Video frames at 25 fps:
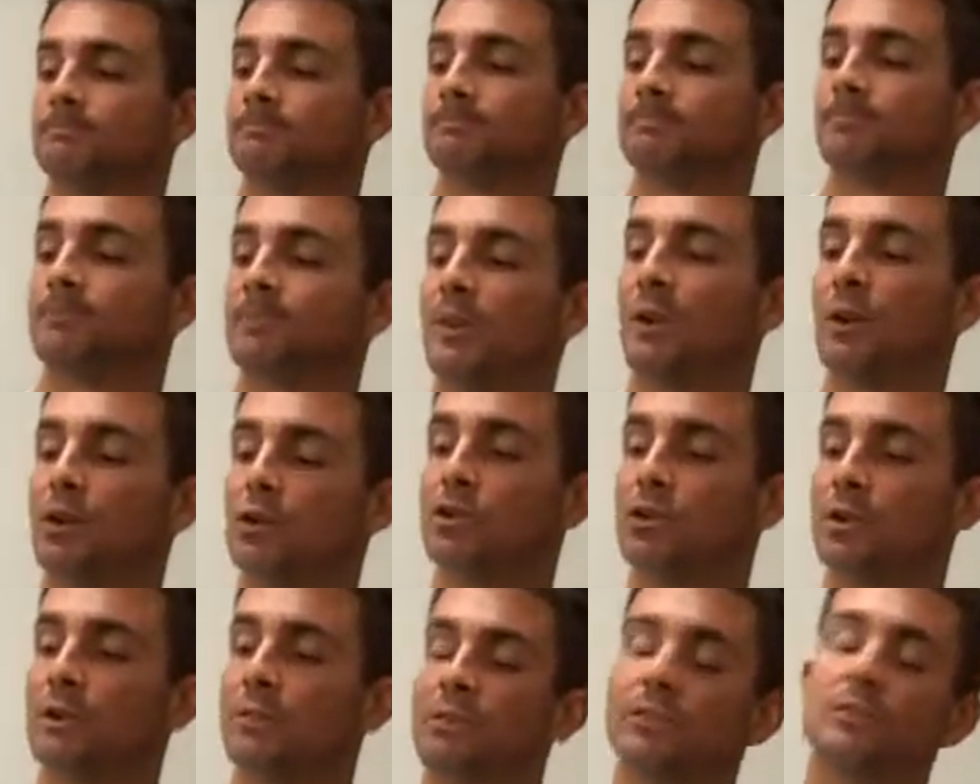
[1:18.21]

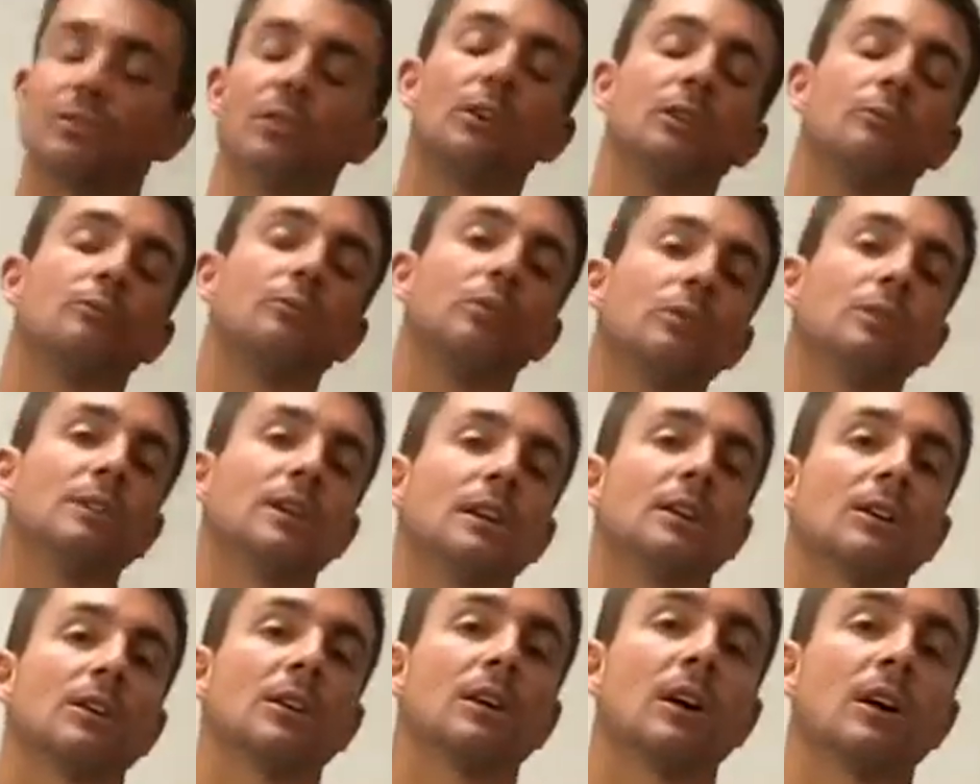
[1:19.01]
function of the
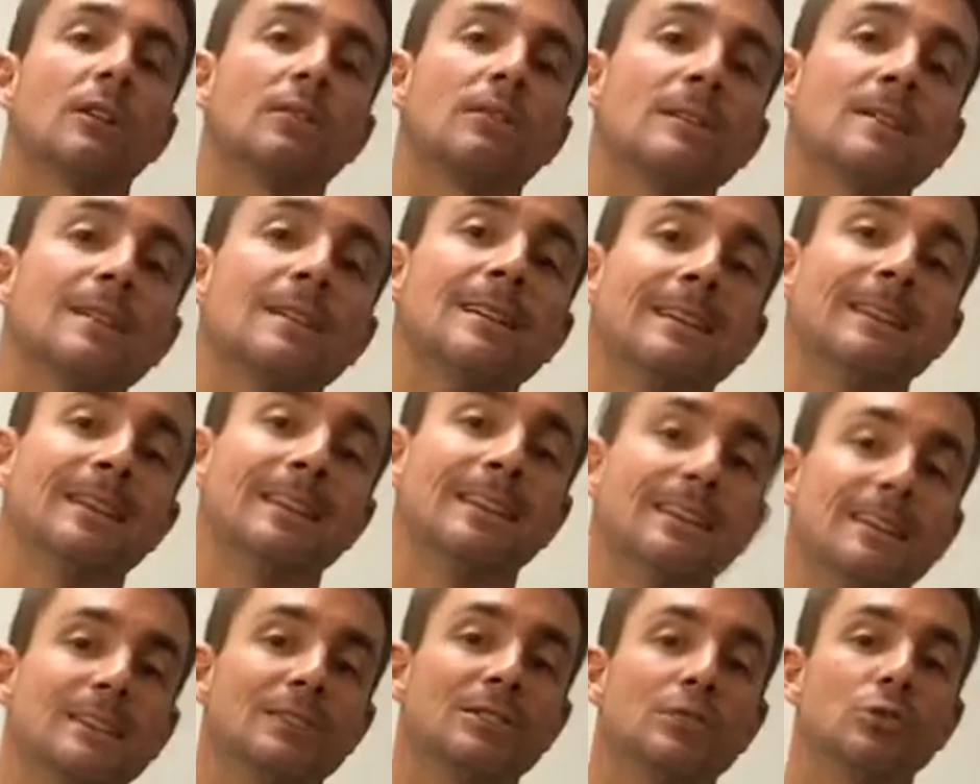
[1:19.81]
rotator cuff
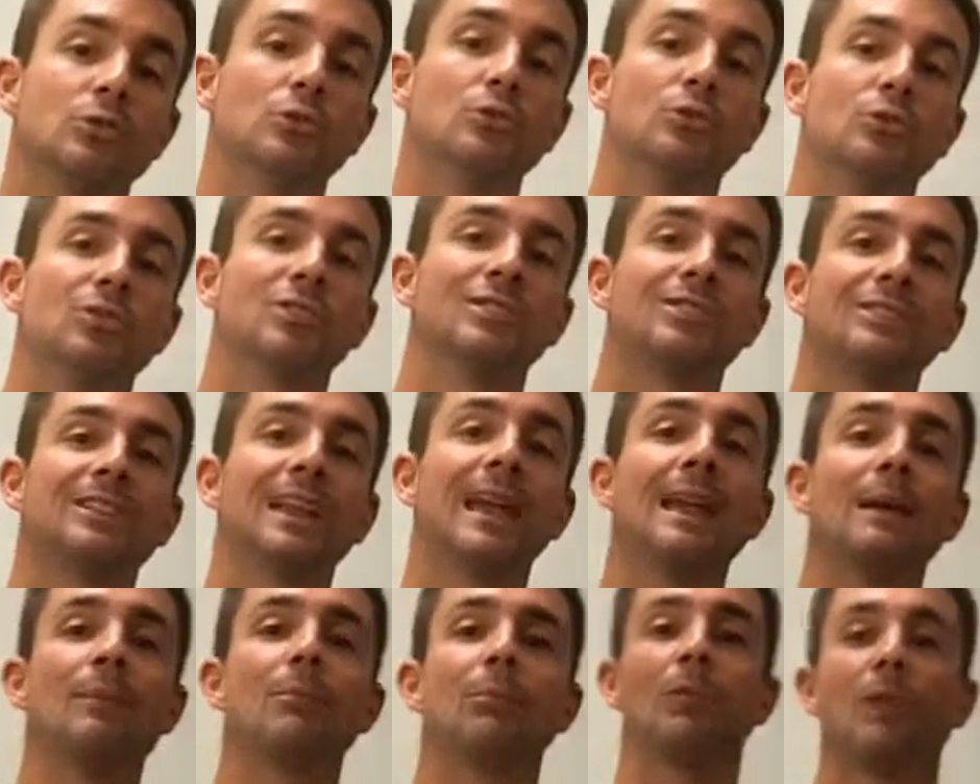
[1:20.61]
is to
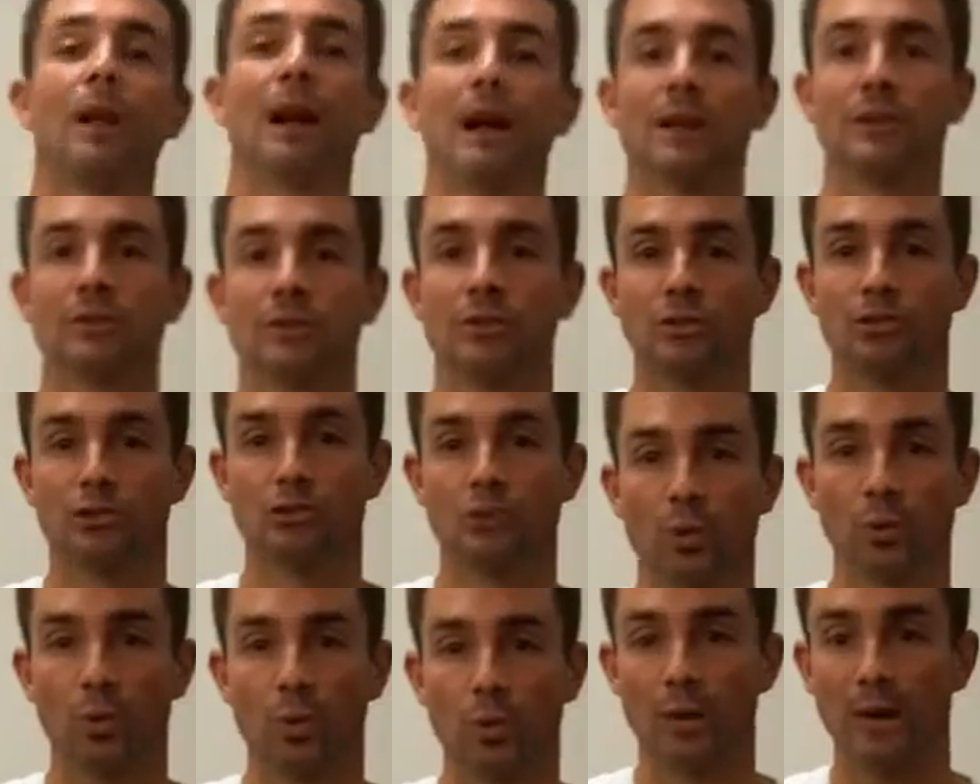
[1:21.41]
stabilize the
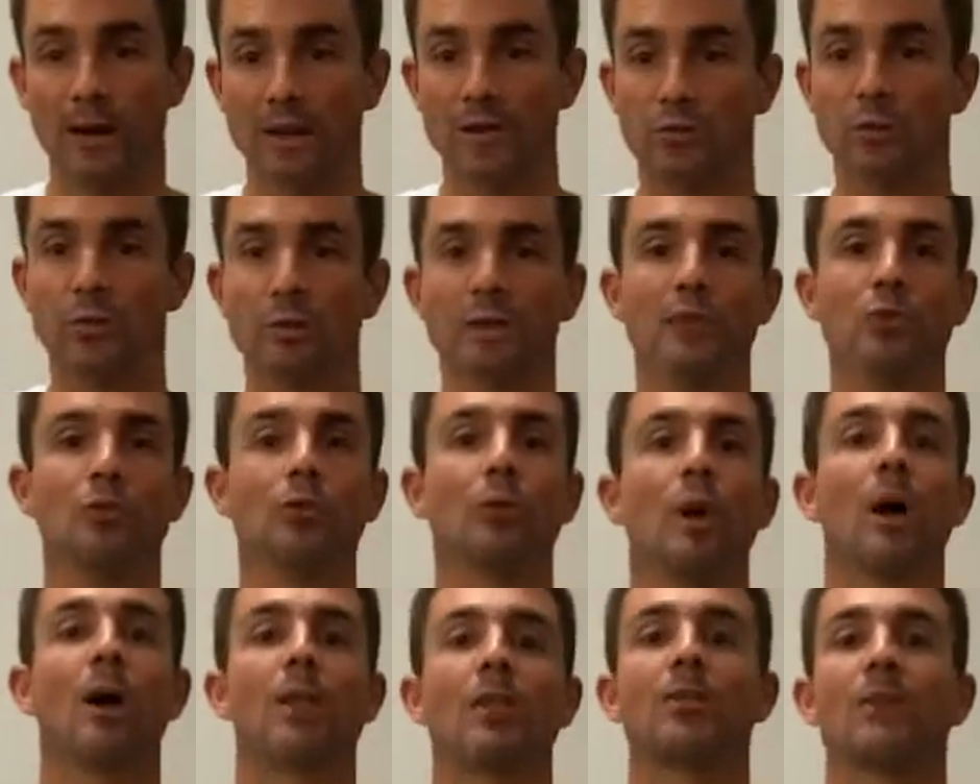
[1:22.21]
shoulder as we
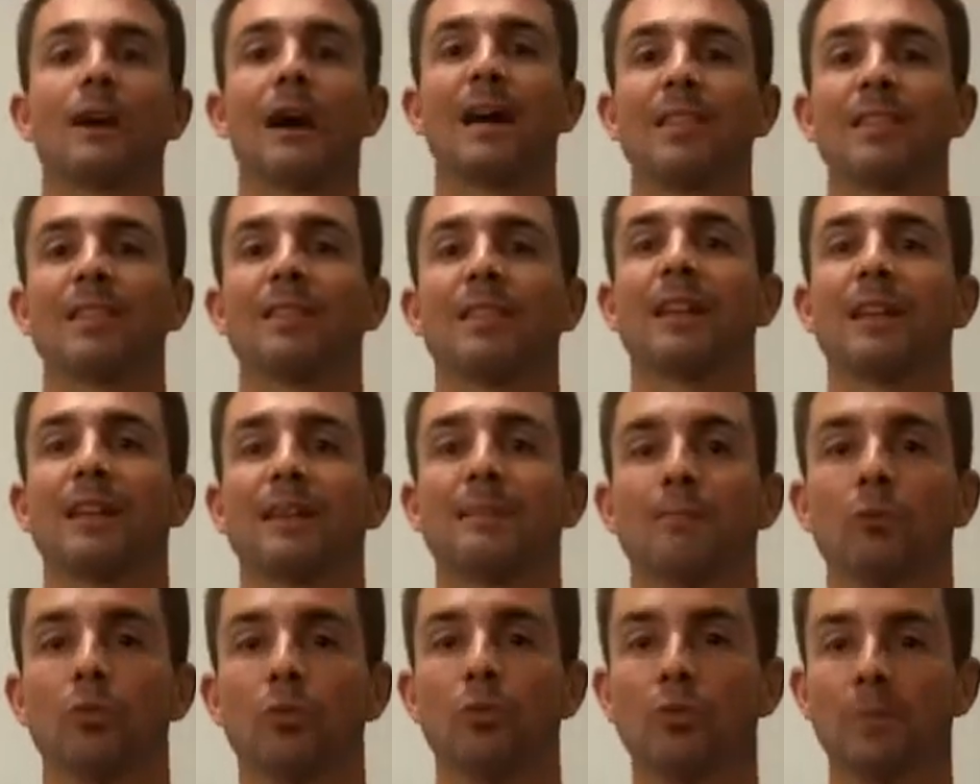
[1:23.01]
do other
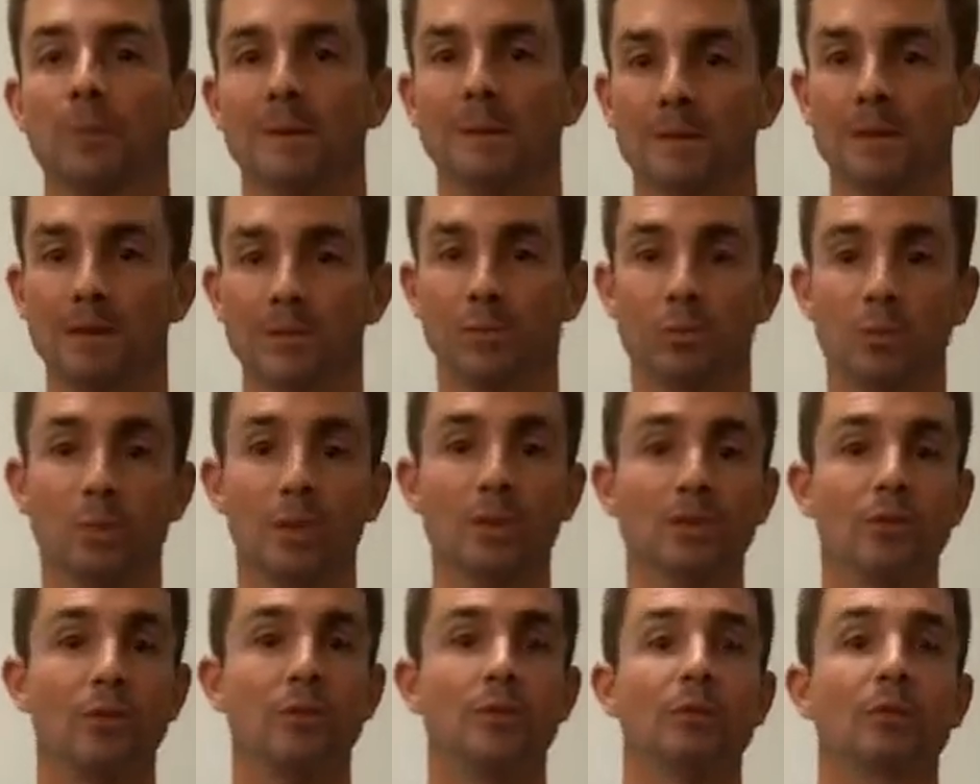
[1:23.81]
athletic movements, as
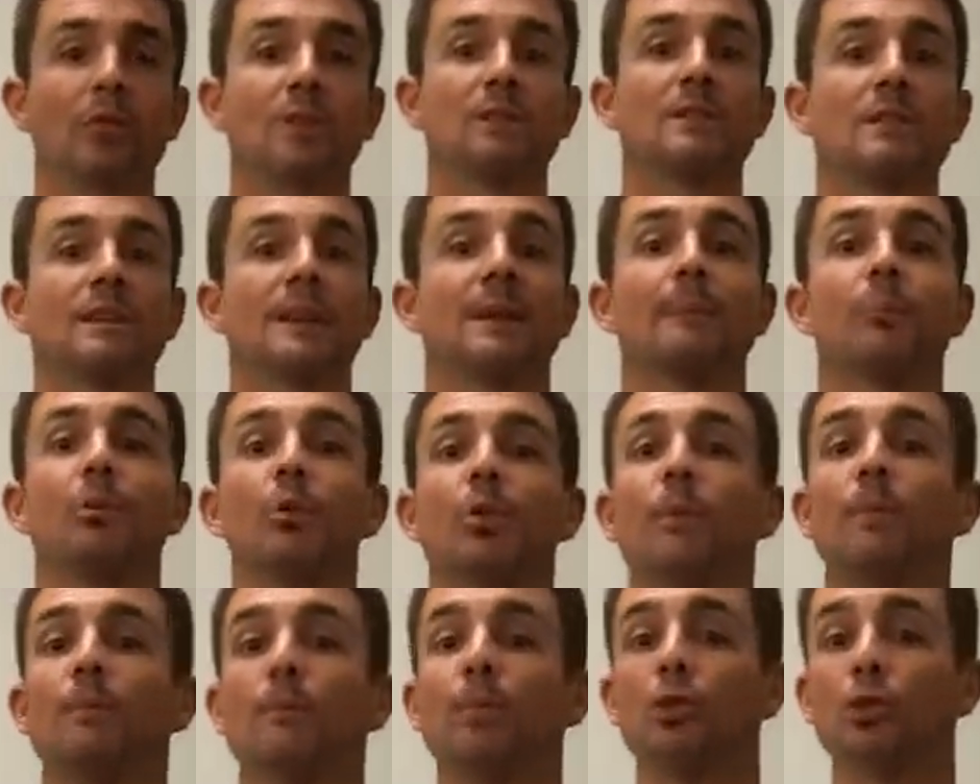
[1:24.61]
we do, for
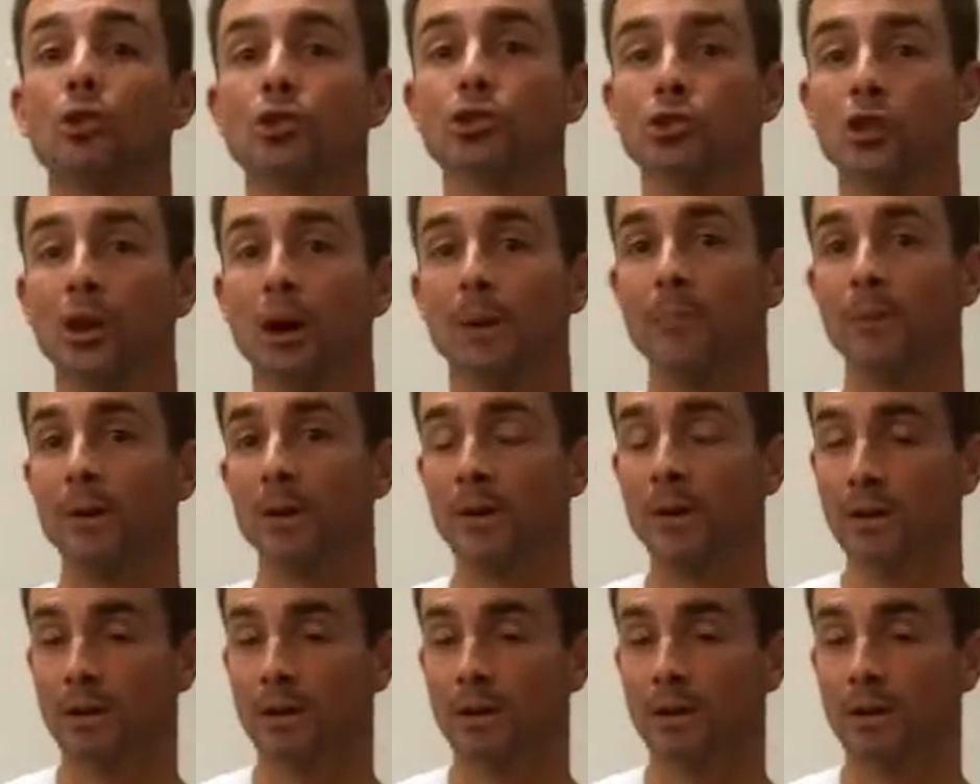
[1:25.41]
example, the push-up.